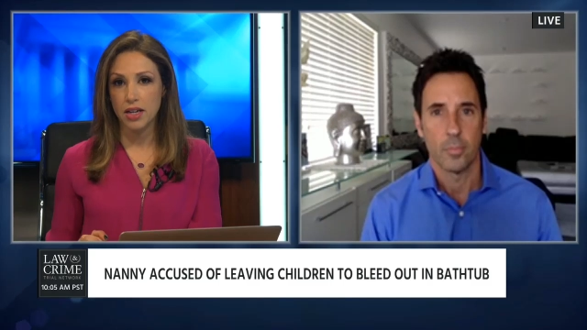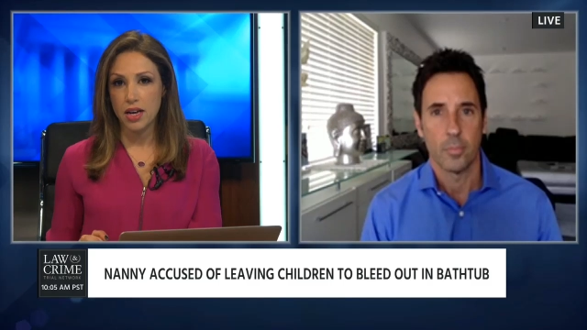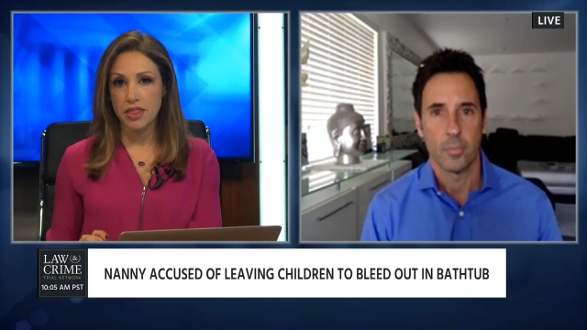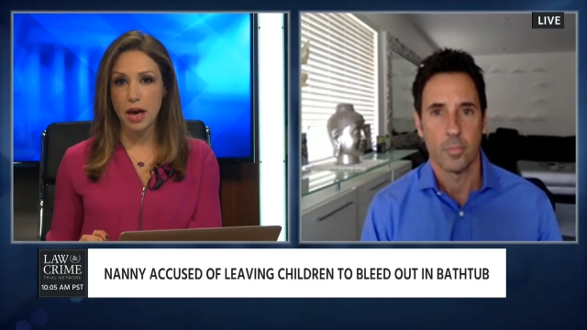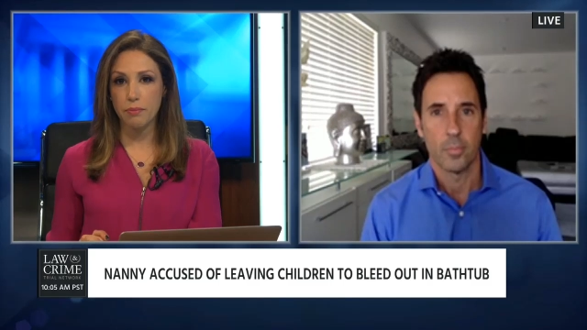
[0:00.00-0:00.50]
Speaker 1: at
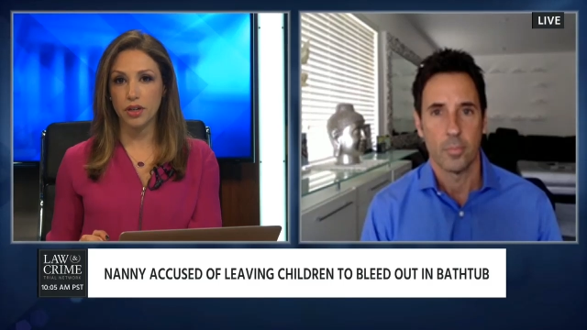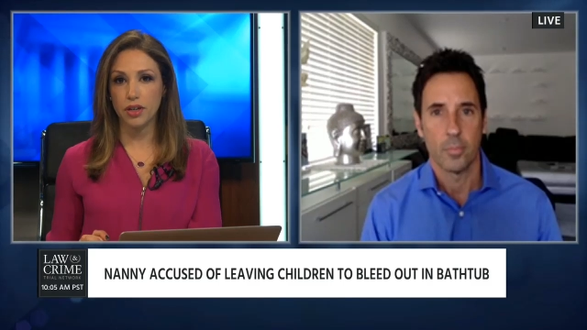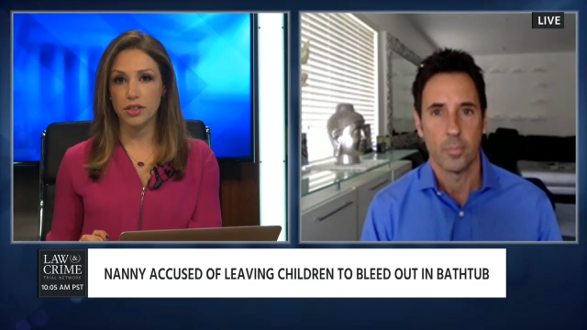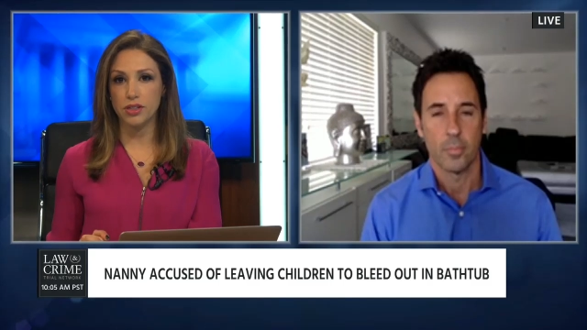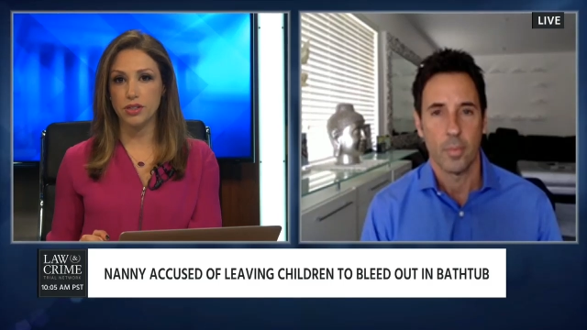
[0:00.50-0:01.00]
them
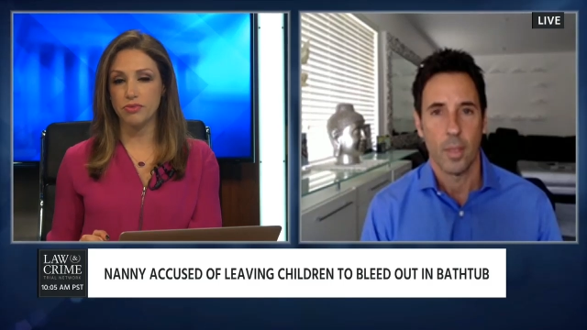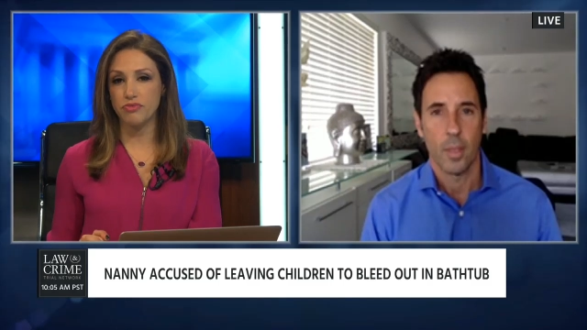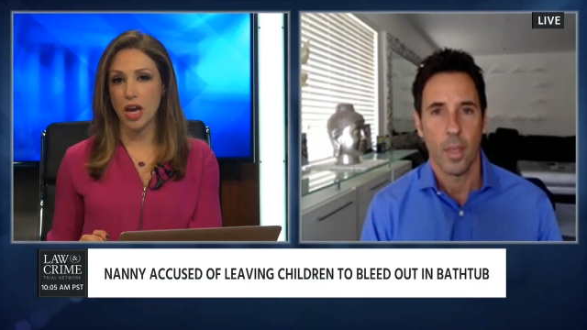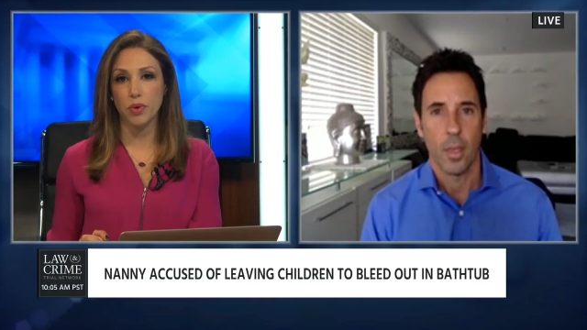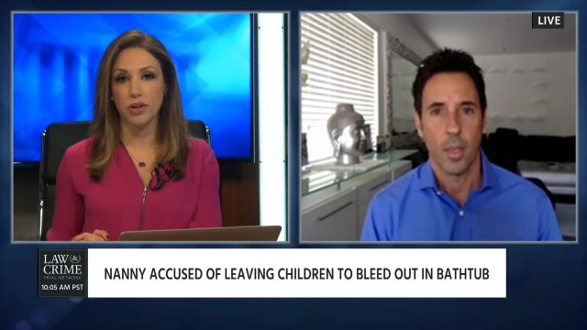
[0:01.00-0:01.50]
because
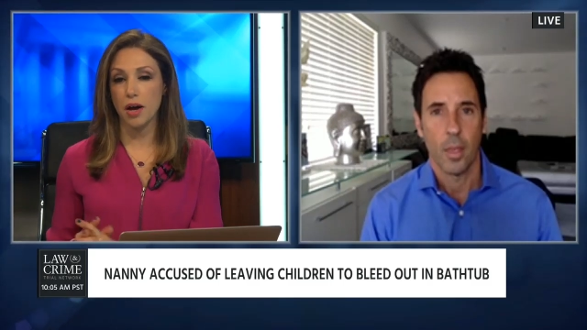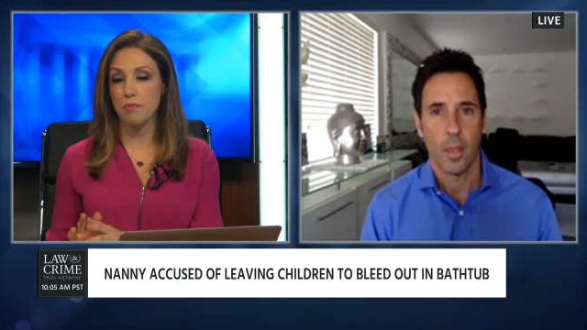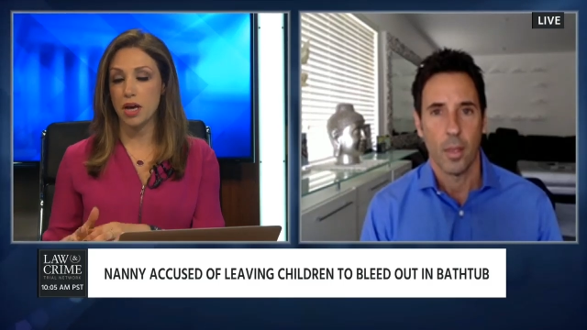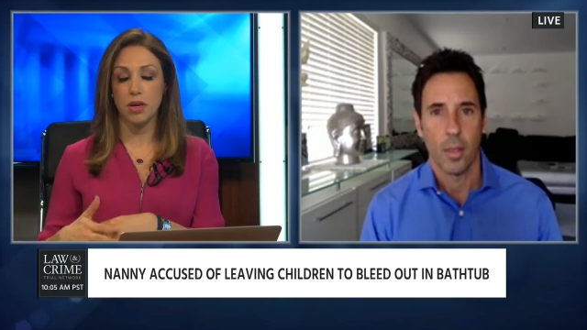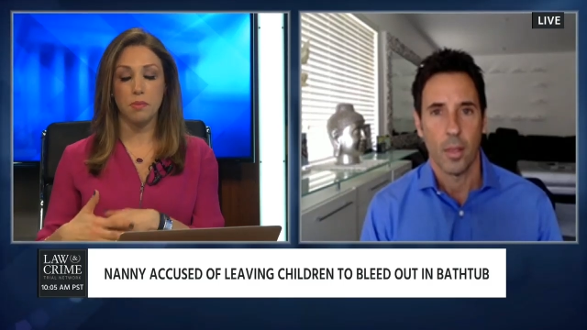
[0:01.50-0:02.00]
they were not
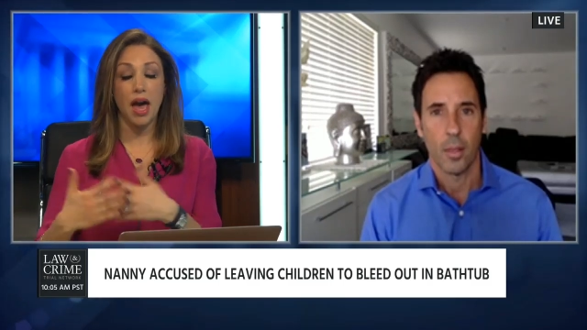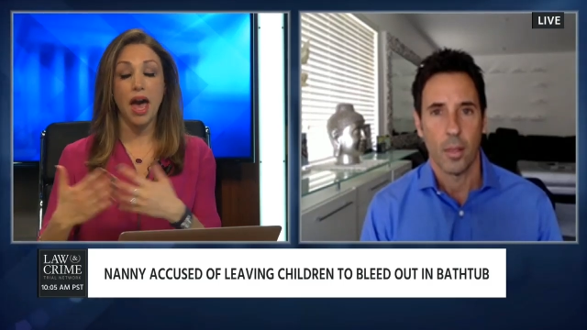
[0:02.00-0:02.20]
maybe